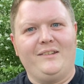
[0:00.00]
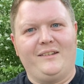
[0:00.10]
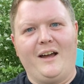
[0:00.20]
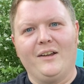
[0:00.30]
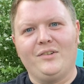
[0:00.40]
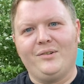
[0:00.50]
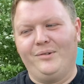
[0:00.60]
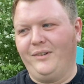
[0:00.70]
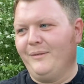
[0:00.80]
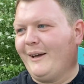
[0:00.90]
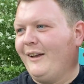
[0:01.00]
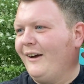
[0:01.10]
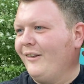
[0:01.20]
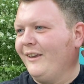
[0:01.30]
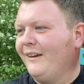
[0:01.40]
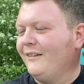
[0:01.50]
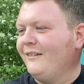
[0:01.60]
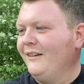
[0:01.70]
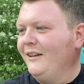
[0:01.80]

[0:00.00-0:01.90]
in high school, and about how they had